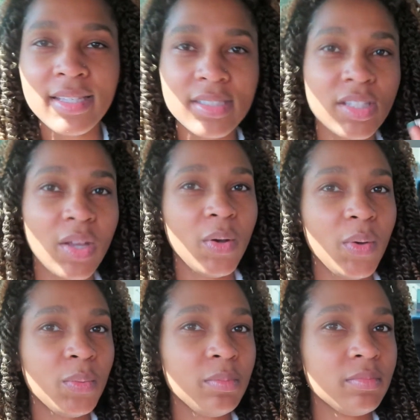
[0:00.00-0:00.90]

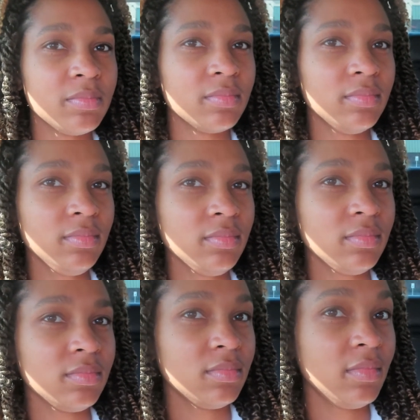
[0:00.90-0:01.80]
So,
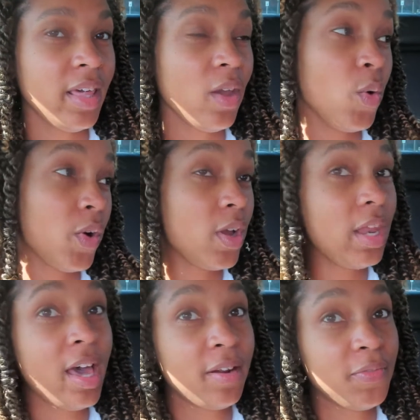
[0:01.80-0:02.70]
they order a
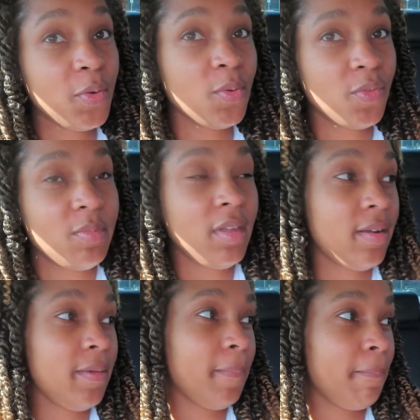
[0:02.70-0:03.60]
lot of food from there.